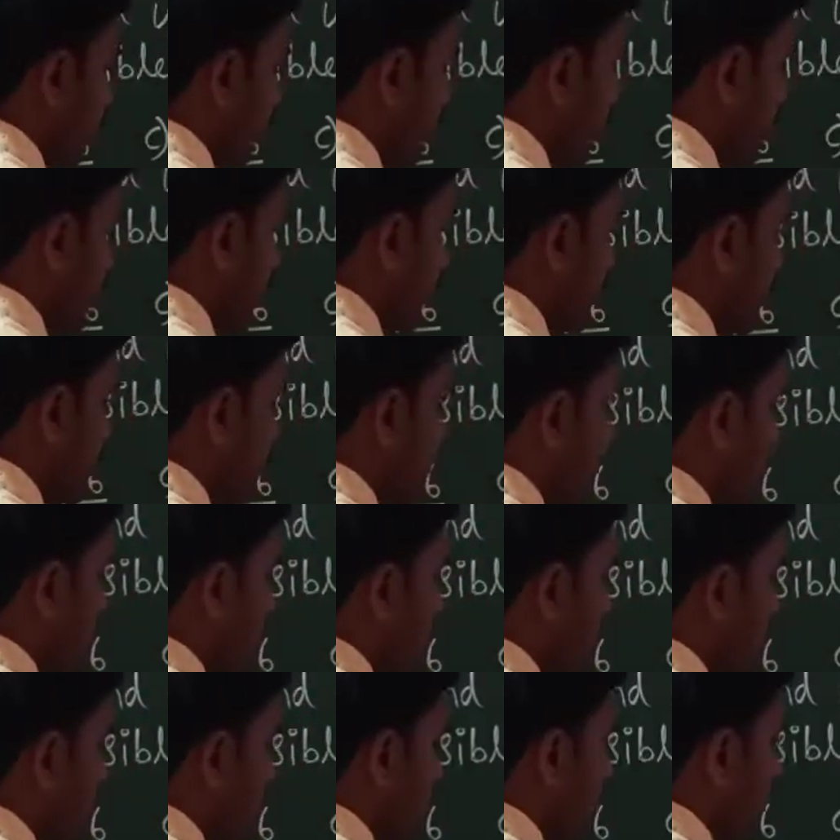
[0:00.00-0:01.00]
36
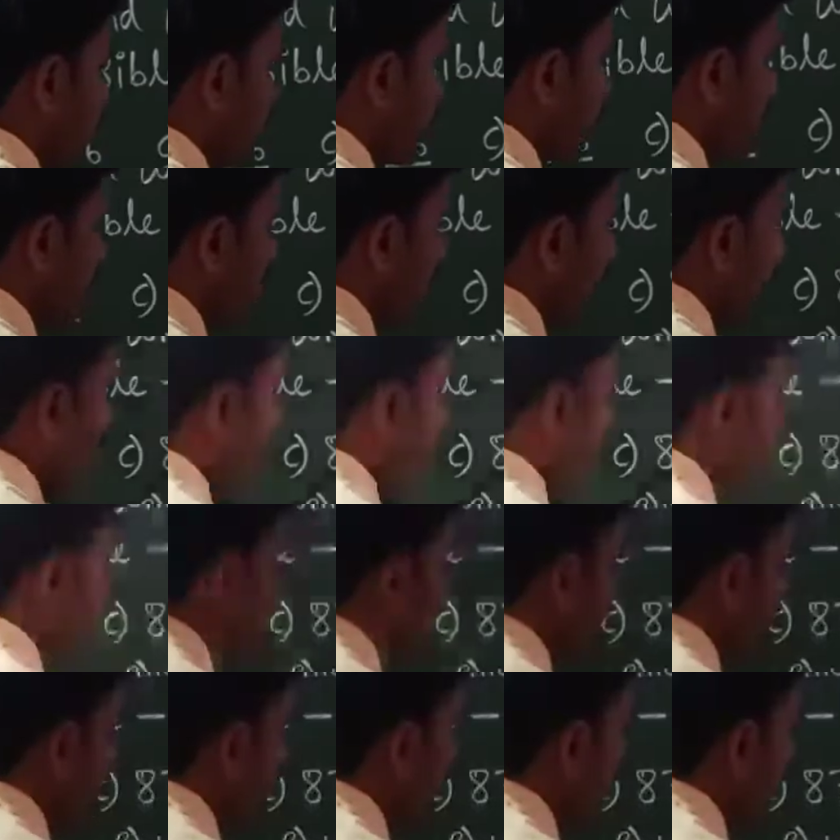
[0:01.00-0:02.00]
is divisible by
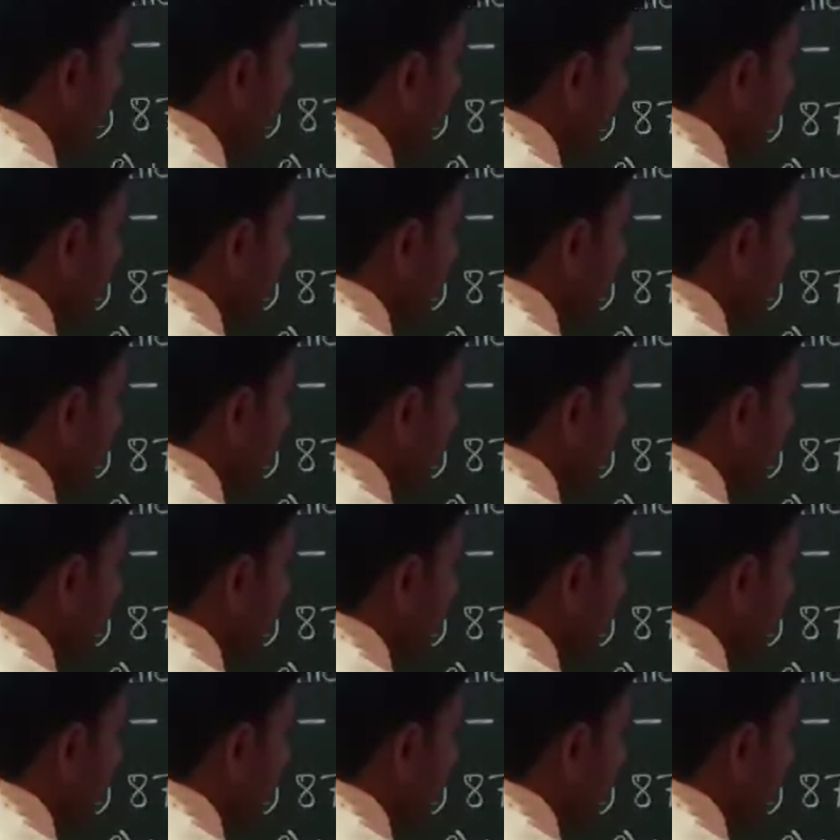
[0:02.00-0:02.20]
4.